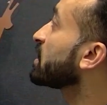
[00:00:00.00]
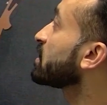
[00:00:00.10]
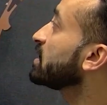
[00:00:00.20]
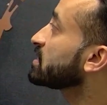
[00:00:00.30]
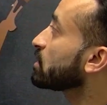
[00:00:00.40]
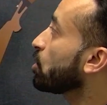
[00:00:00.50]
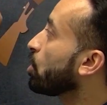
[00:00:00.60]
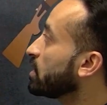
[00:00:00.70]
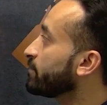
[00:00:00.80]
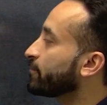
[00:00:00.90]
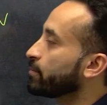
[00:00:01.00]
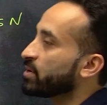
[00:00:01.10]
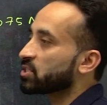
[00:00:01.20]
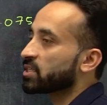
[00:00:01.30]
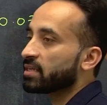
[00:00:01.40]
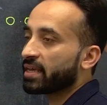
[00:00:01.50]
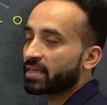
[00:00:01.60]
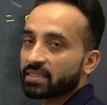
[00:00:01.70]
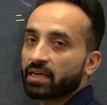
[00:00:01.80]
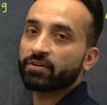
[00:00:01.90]
this all information is
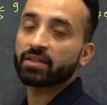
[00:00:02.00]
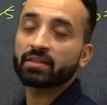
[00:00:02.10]
given